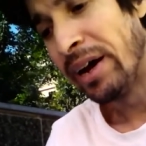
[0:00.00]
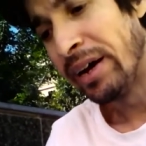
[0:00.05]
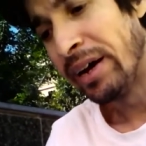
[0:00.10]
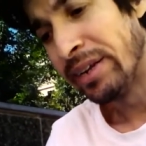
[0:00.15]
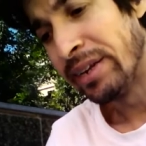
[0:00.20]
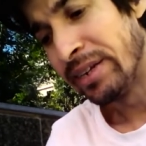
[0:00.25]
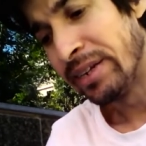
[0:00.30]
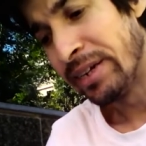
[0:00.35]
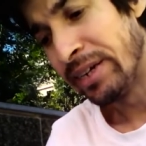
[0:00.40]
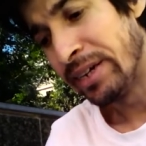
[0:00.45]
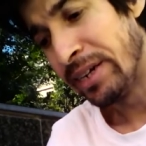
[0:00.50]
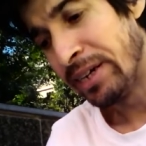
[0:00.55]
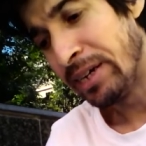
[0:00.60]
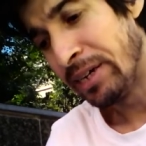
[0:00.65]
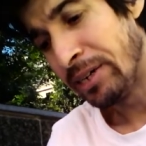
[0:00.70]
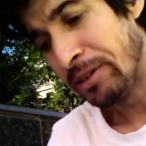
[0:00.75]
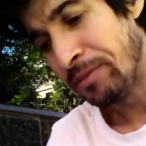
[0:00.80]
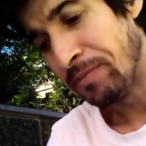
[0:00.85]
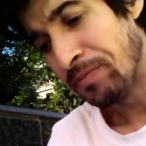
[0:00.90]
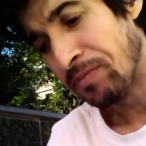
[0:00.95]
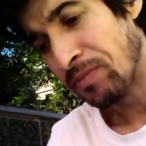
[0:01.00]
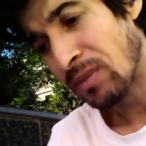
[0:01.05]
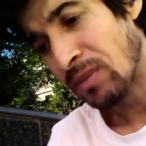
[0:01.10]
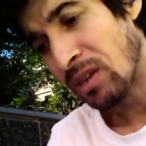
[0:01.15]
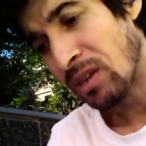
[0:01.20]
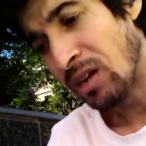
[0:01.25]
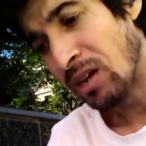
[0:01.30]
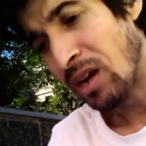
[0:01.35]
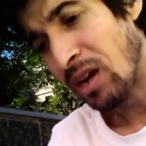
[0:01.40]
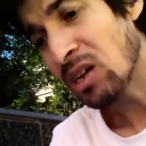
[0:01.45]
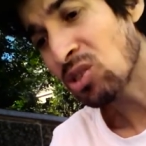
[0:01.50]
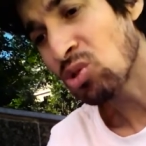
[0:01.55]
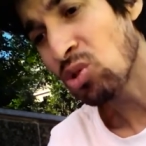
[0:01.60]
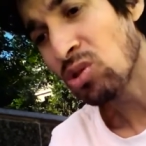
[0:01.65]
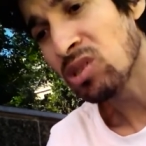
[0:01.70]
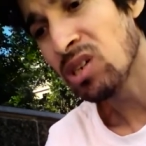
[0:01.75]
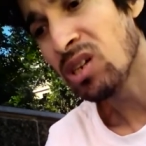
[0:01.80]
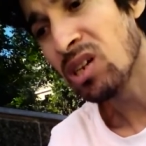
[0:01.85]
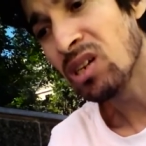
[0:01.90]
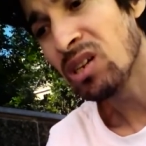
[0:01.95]
and uh,
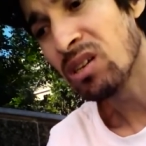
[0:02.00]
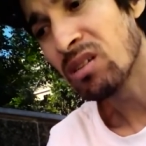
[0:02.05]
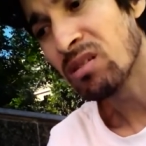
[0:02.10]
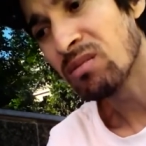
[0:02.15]
actually